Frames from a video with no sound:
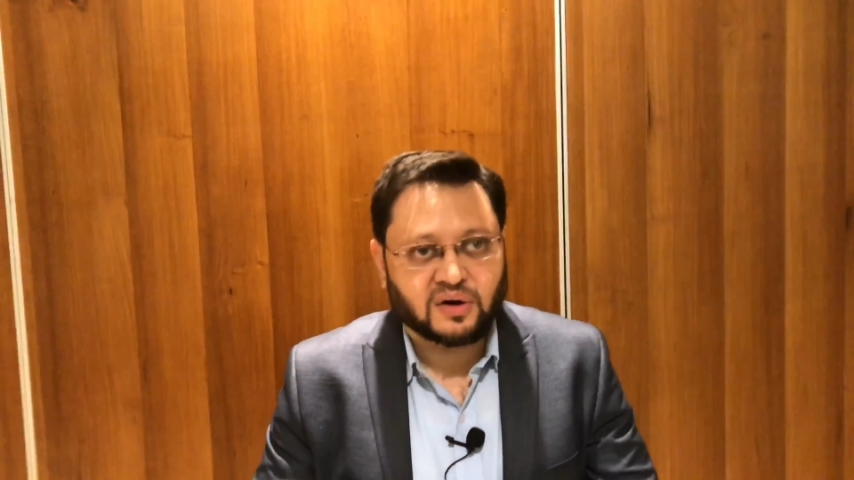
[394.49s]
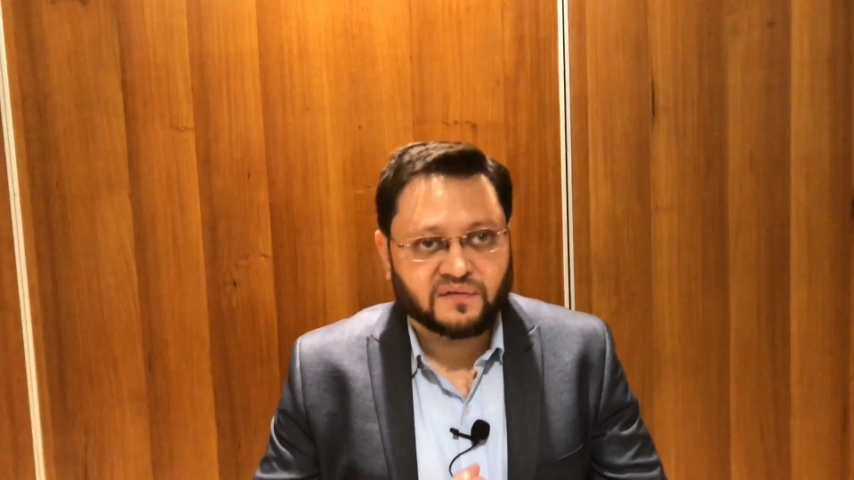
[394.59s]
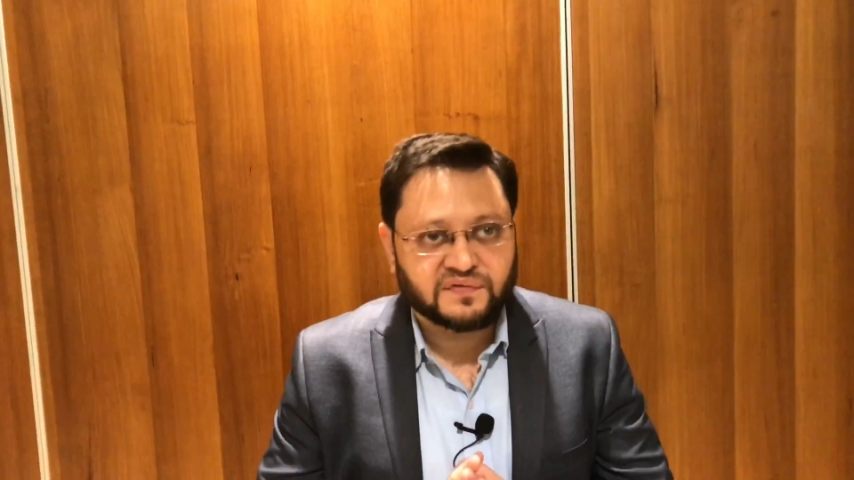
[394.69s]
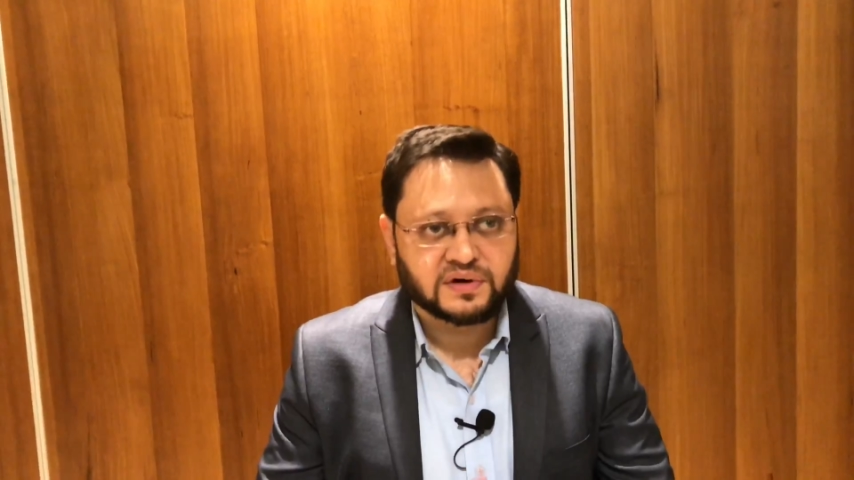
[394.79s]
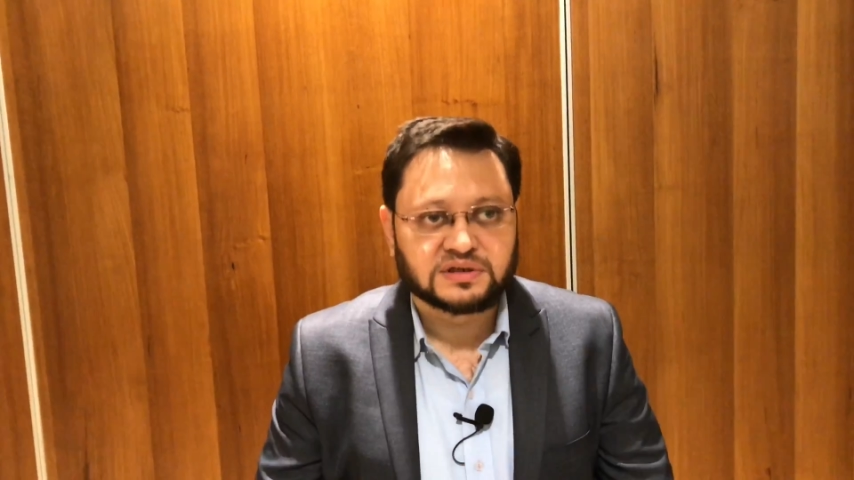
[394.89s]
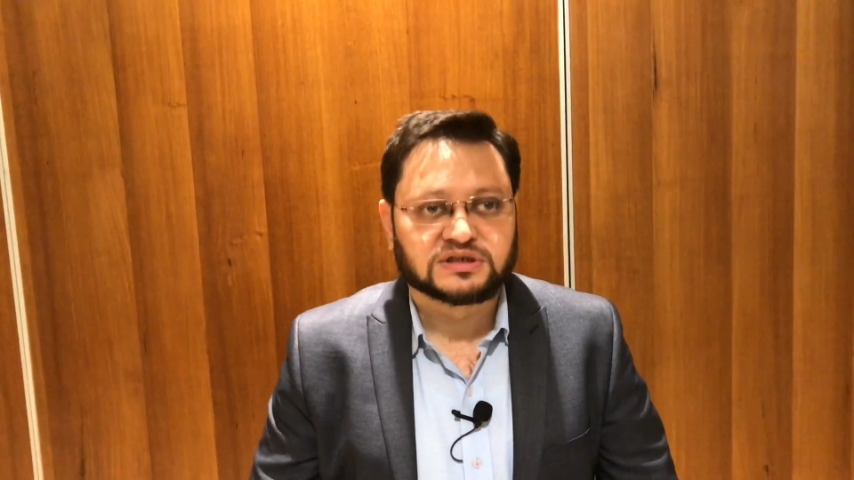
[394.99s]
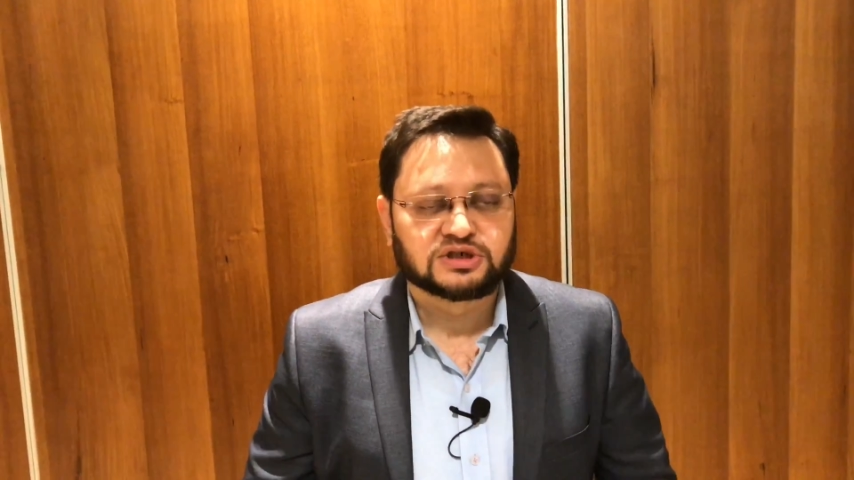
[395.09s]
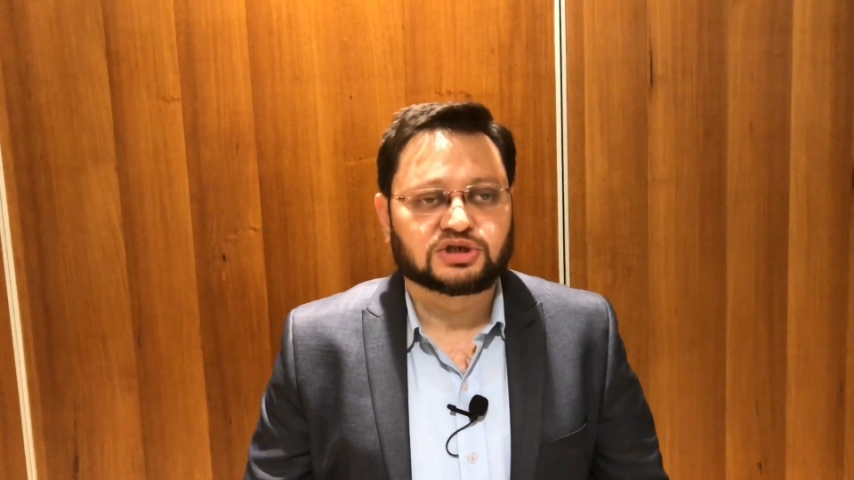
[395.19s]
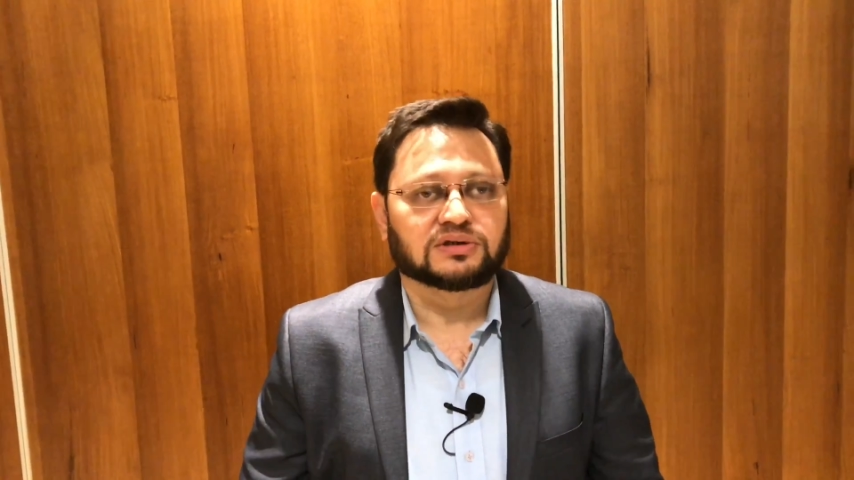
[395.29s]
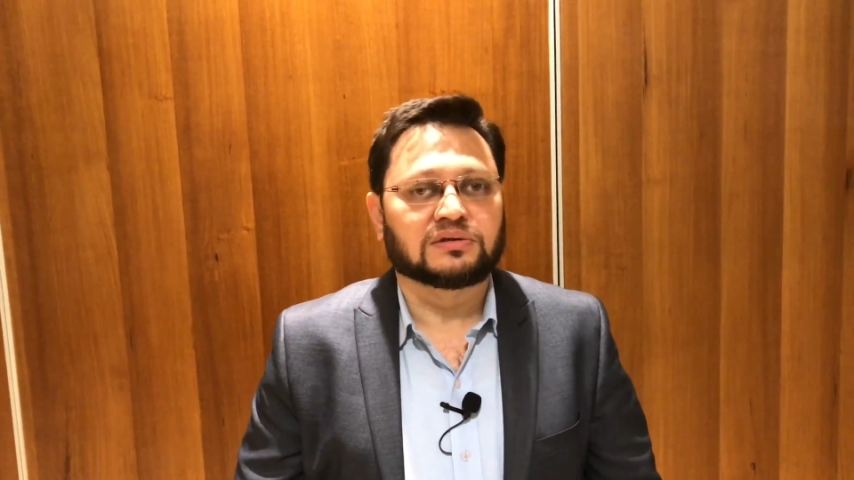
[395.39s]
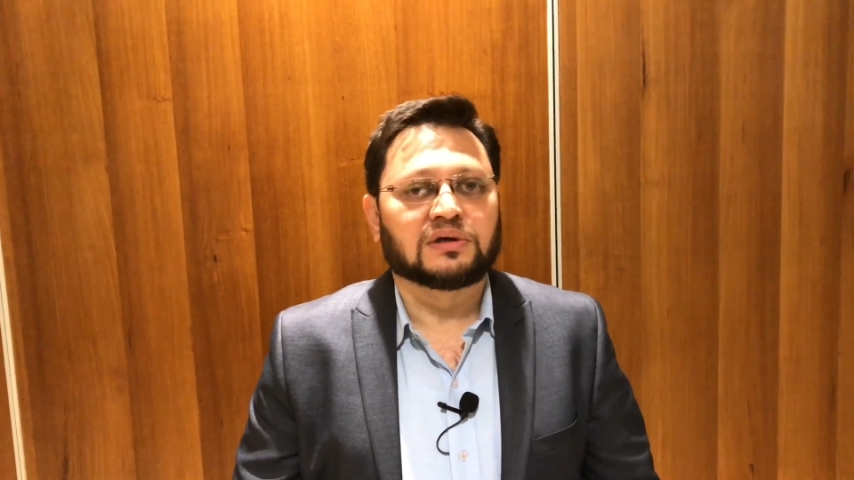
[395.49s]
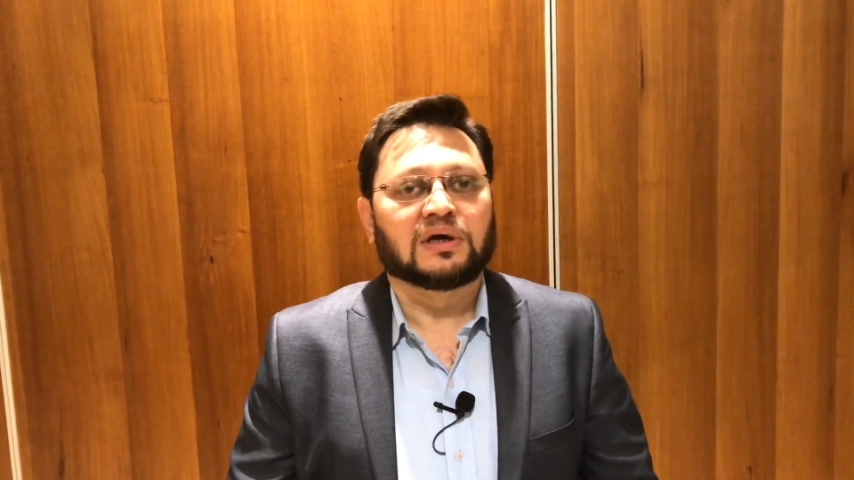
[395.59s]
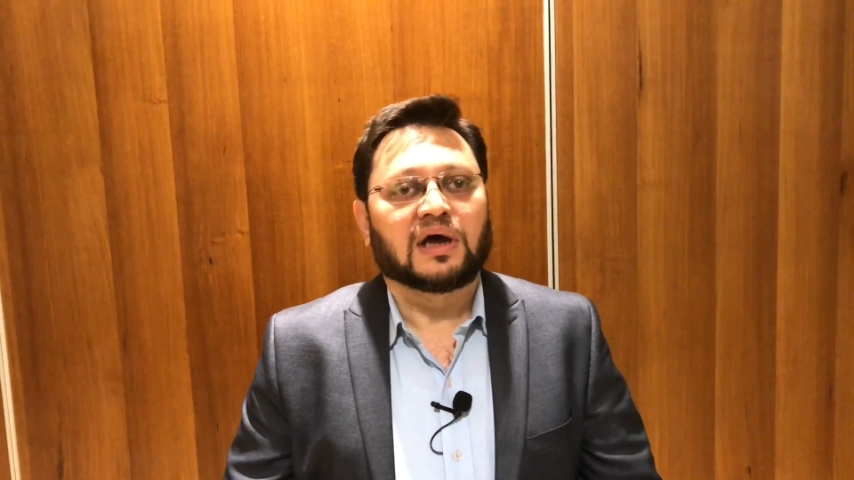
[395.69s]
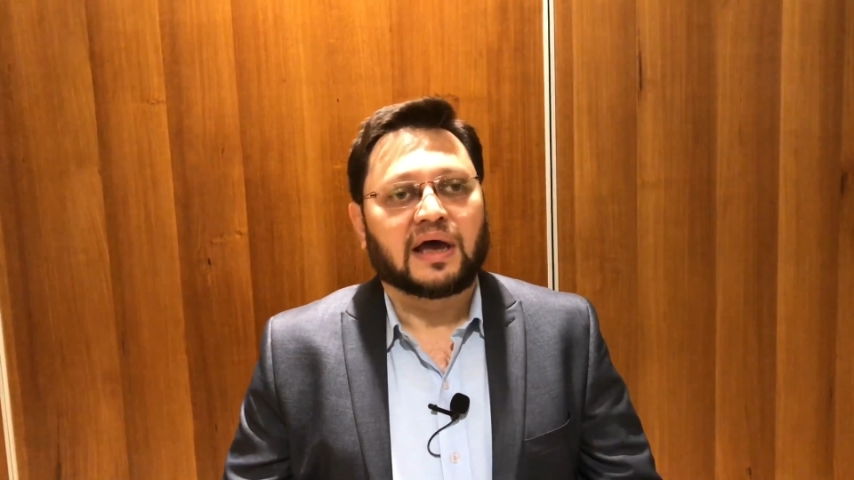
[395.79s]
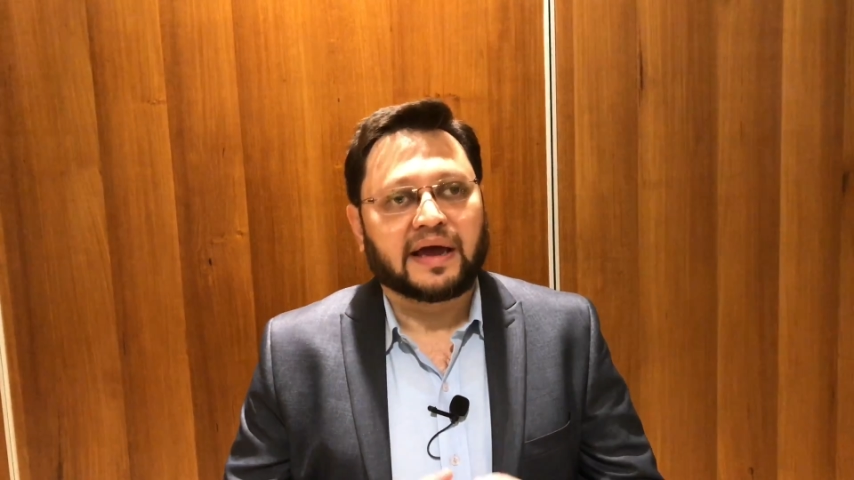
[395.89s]
of your
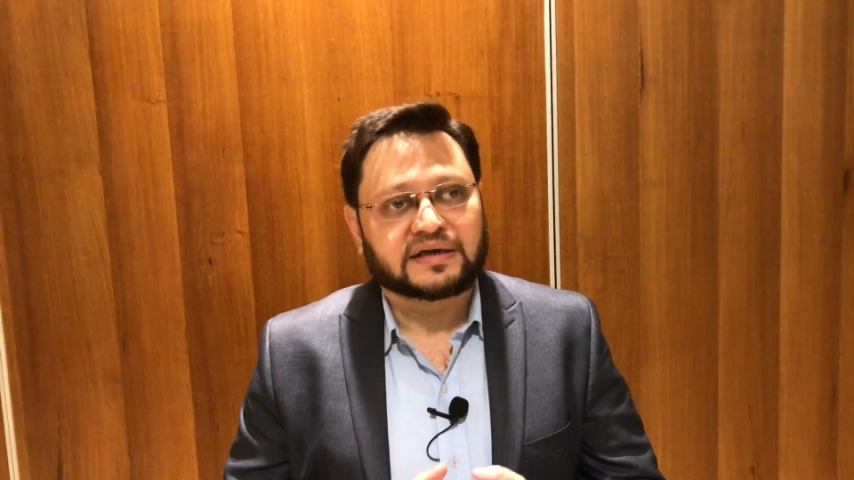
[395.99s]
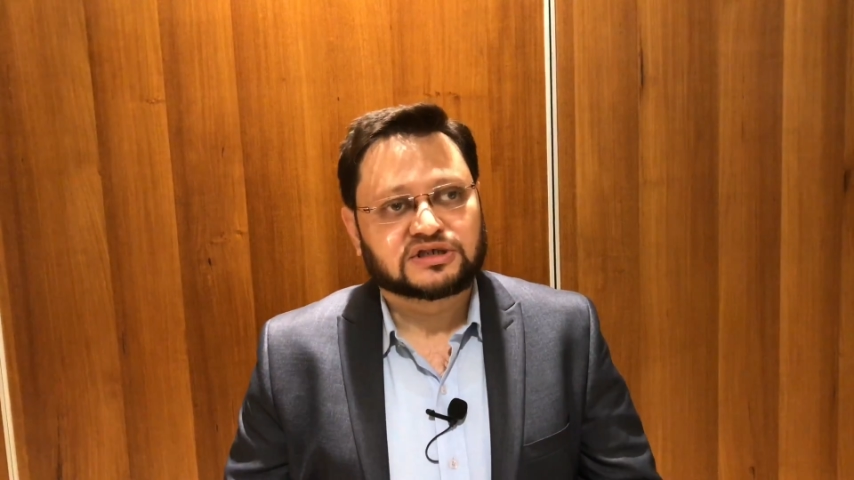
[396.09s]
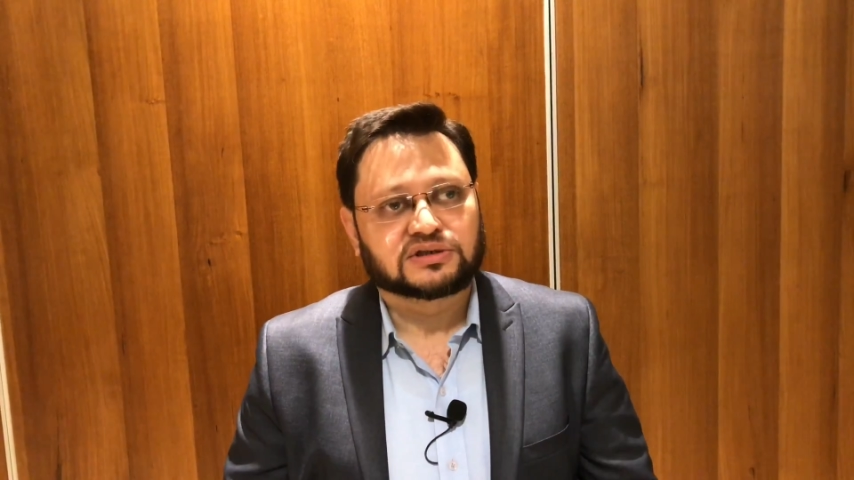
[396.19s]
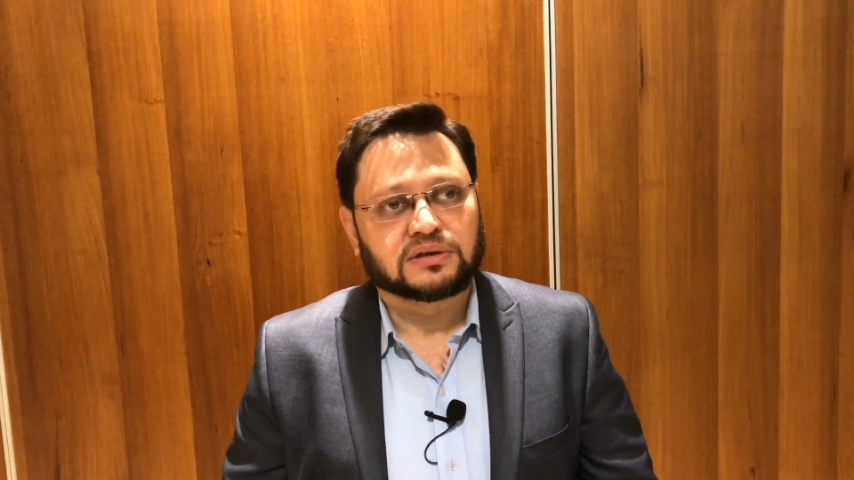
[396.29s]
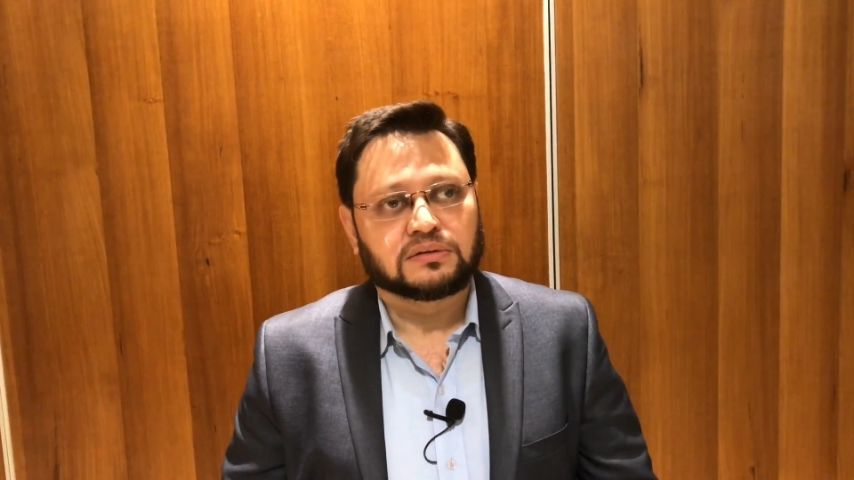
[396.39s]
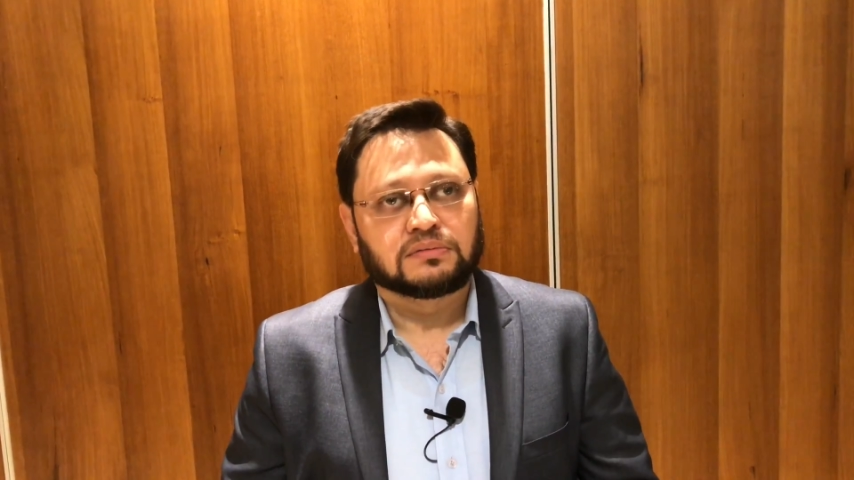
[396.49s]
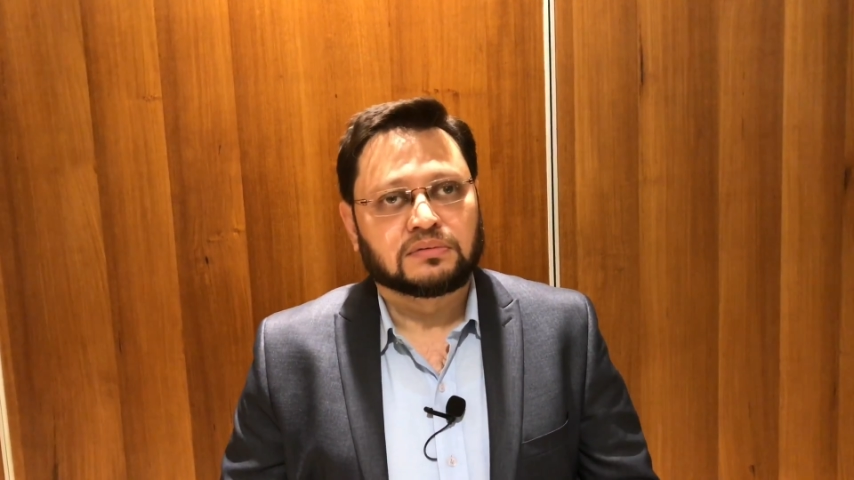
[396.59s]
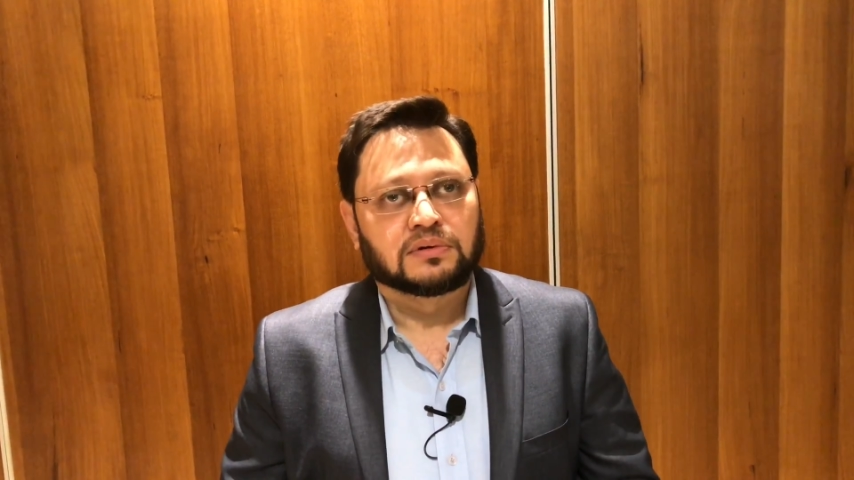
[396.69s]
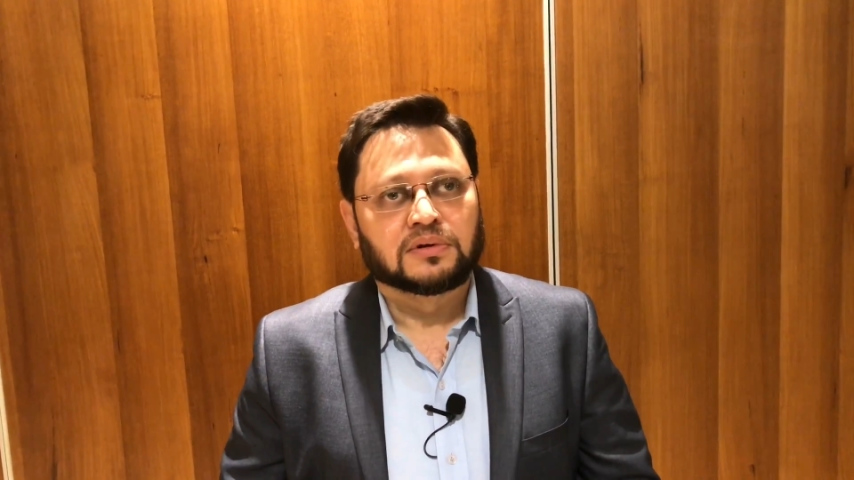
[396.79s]
decision, action,